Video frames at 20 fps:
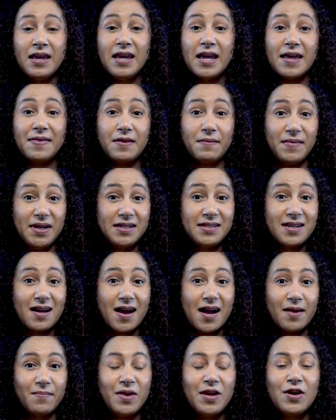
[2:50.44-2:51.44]
In the
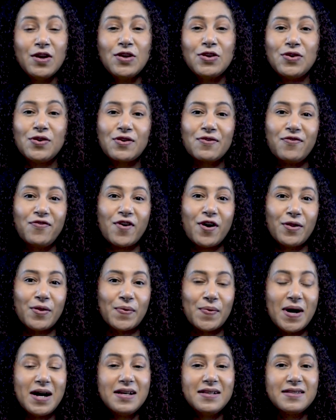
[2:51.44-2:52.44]
meantime, you can
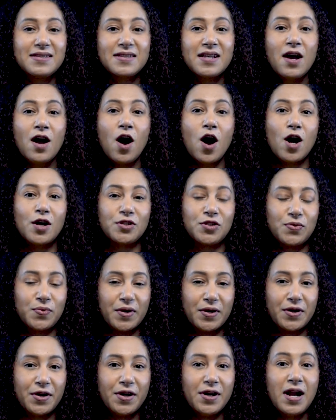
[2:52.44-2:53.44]
follow us on
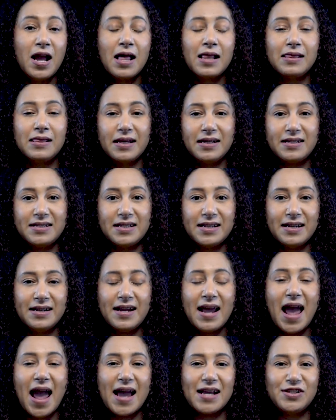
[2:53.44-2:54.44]
Twitter,
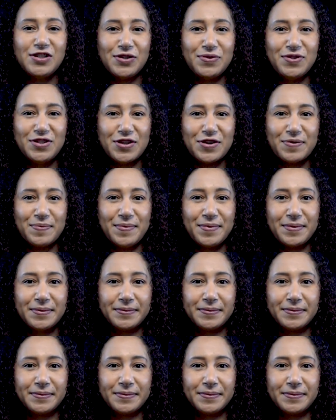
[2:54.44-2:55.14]
LinkedIn, and YouTube.